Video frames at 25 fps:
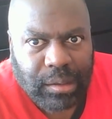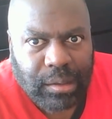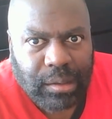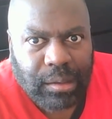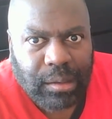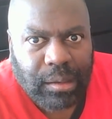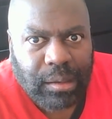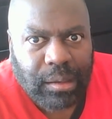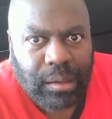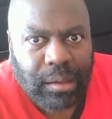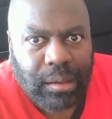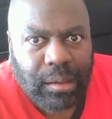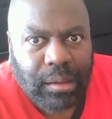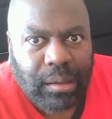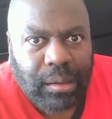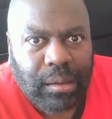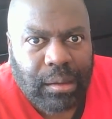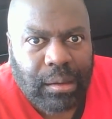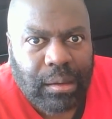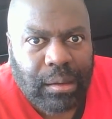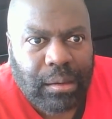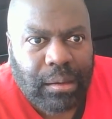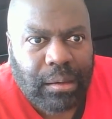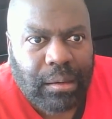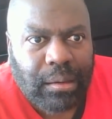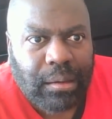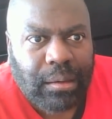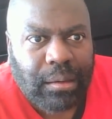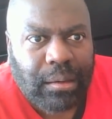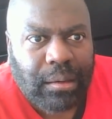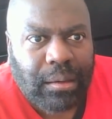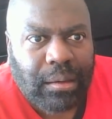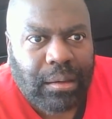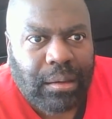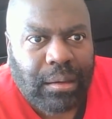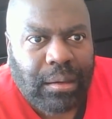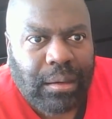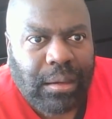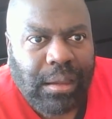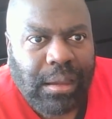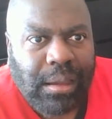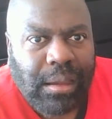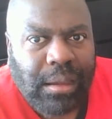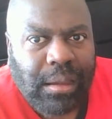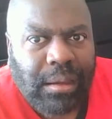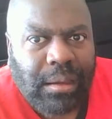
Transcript: (no one is talking)